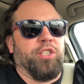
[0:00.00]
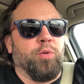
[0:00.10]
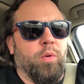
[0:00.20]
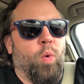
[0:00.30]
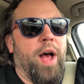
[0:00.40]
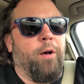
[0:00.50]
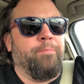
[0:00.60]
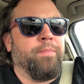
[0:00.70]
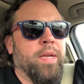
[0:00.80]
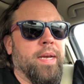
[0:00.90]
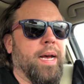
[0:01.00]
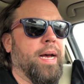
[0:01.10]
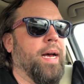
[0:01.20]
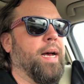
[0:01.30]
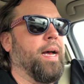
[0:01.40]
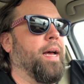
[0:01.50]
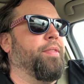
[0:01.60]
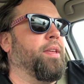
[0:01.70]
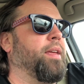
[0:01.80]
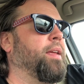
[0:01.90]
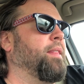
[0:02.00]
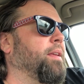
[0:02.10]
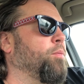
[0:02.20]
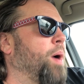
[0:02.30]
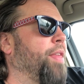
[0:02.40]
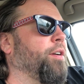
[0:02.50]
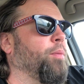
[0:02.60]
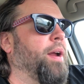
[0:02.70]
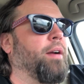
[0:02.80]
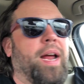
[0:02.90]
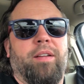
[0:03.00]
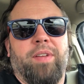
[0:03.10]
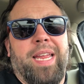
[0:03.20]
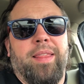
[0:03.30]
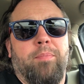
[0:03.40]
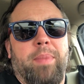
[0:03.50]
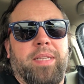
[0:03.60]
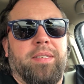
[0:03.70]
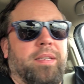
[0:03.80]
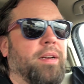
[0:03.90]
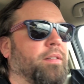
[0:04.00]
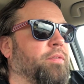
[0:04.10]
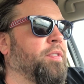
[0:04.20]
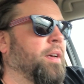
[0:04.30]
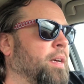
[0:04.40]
doing well. The weather, we are kind of in the midst of